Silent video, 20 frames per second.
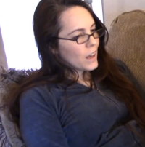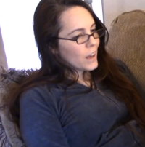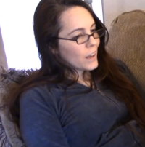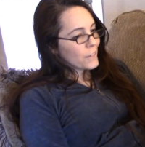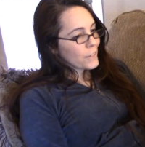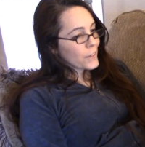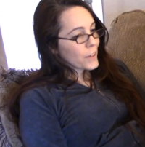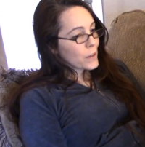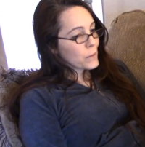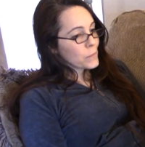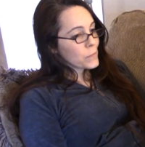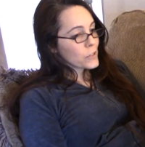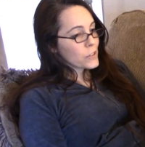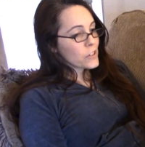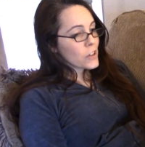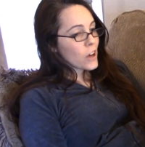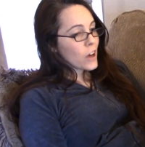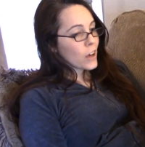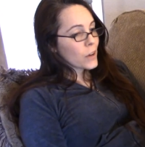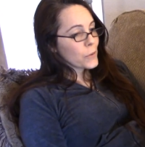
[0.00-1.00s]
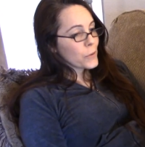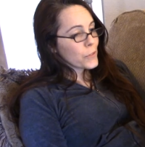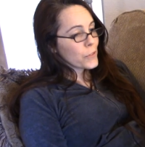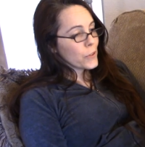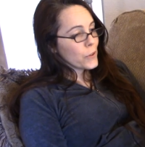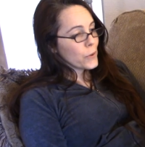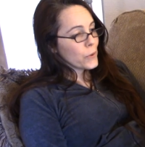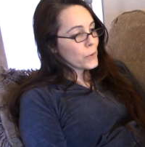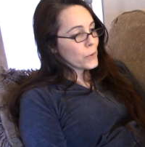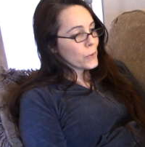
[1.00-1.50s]
I've come to talk with
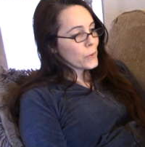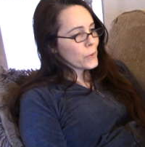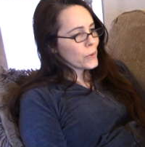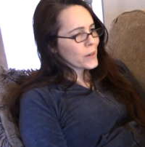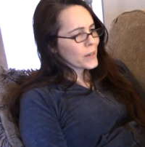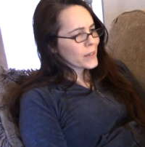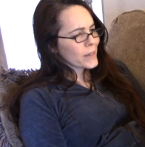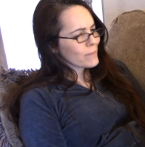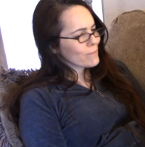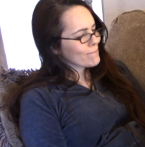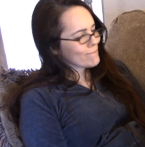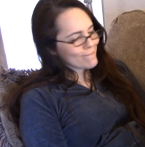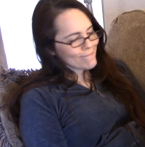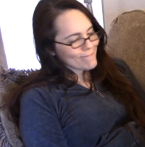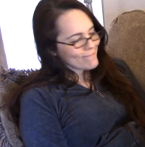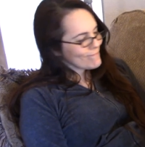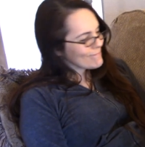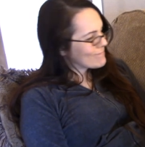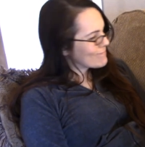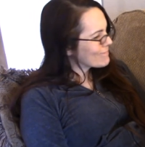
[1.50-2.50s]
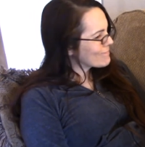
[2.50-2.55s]
Rain, you. Rain, I'm working. I don't need a